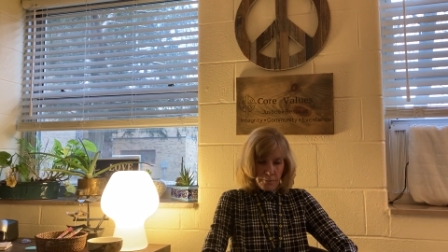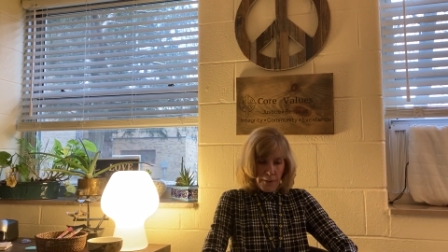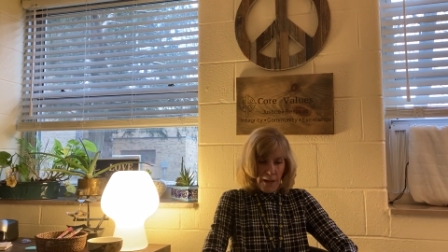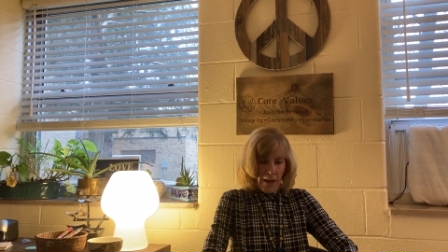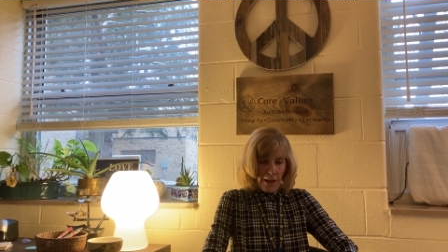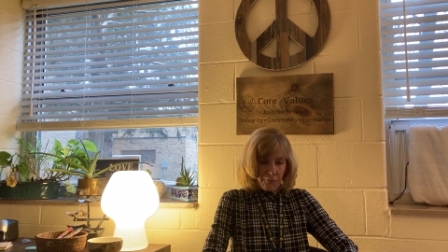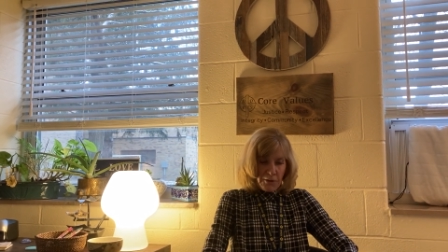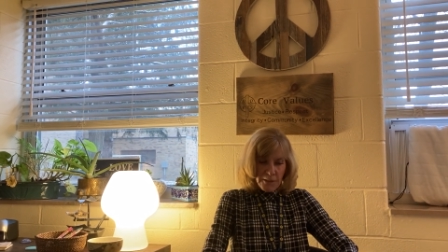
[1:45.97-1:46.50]

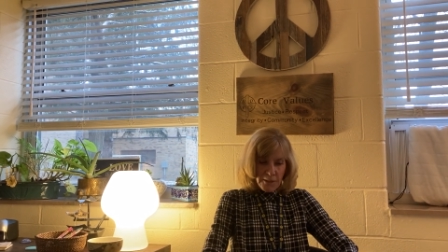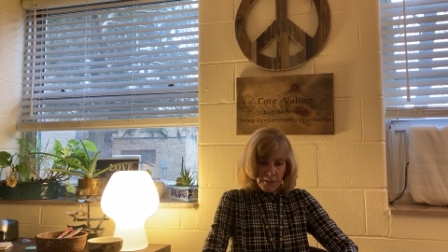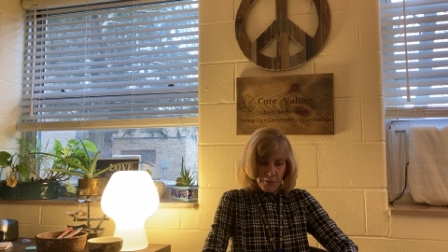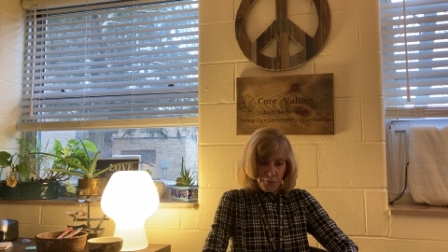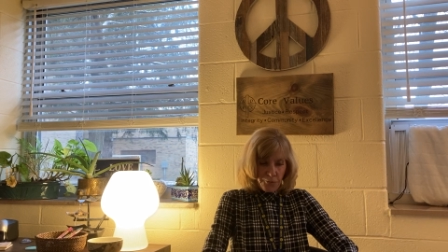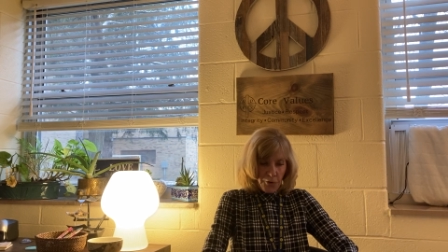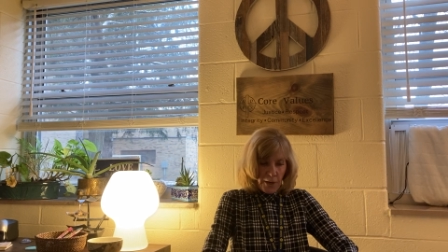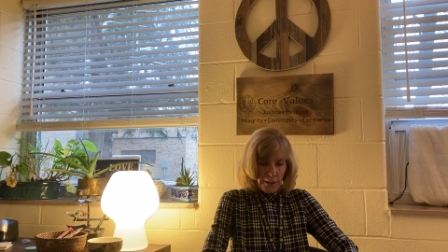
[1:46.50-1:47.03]
Obviously
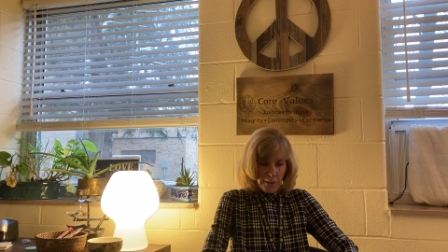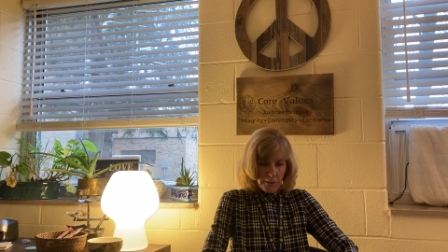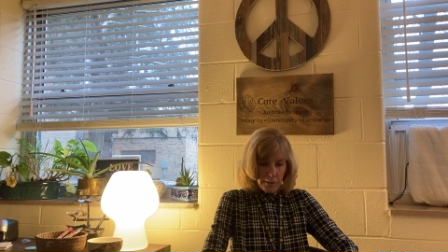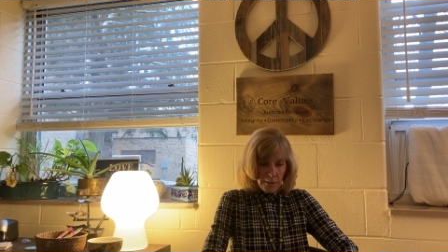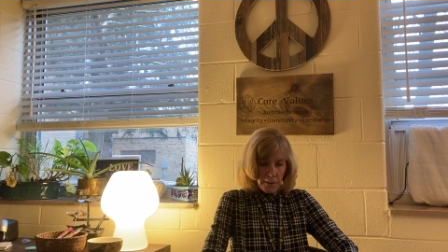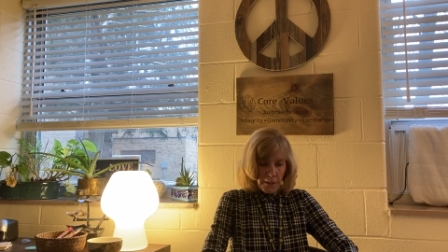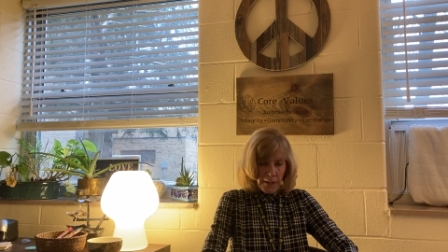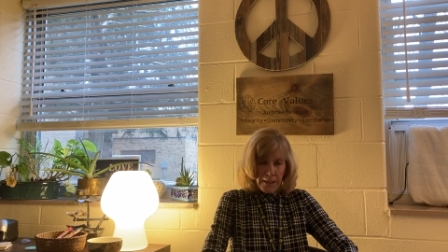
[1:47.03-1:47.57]

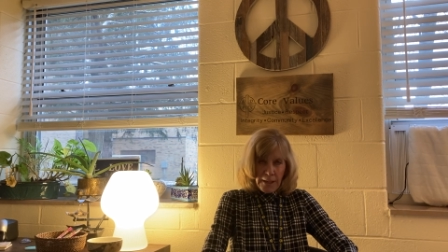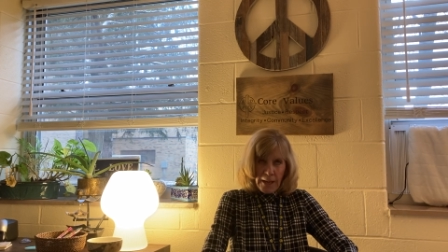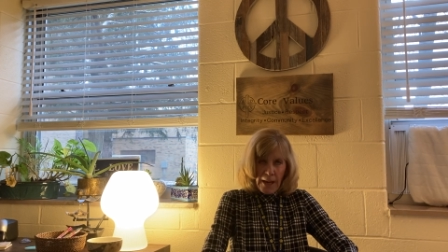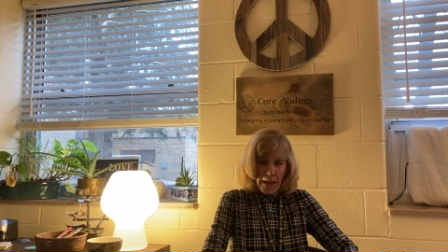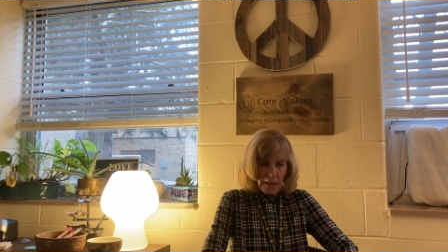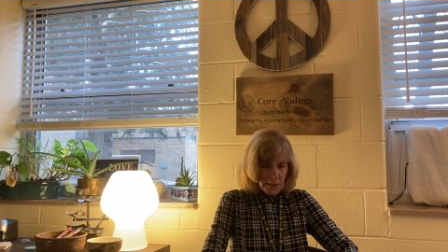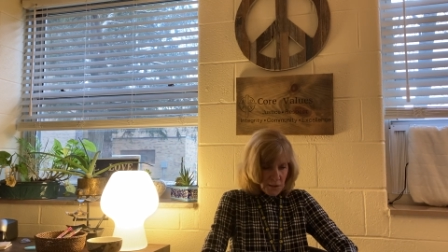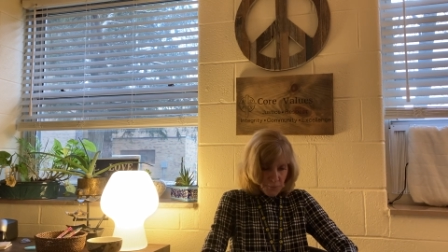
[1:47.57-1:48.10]
frightened, he
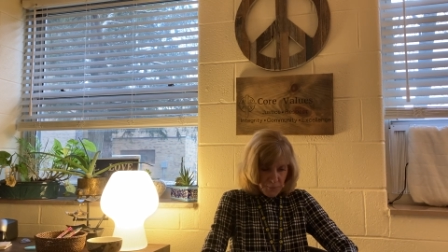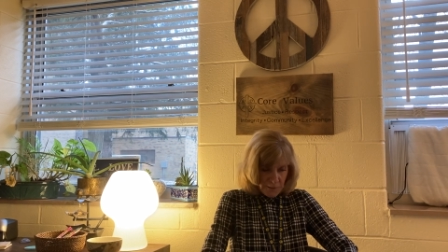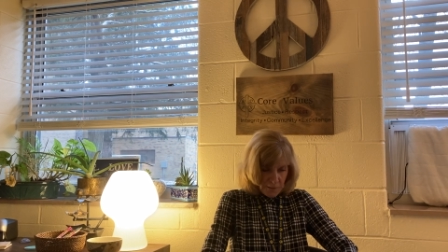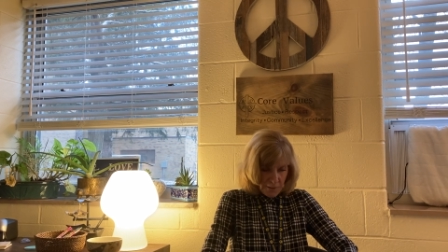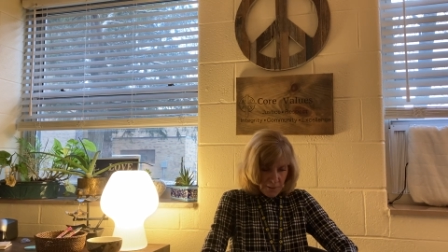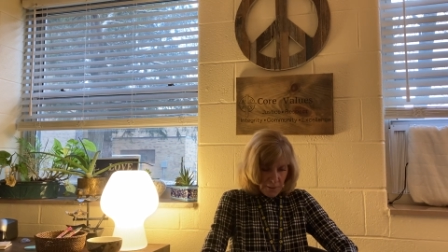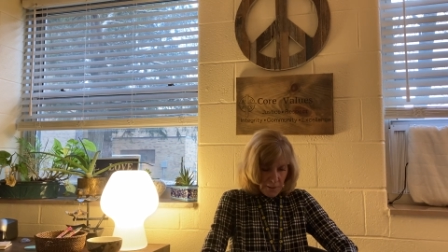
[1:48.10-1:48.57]
gasps.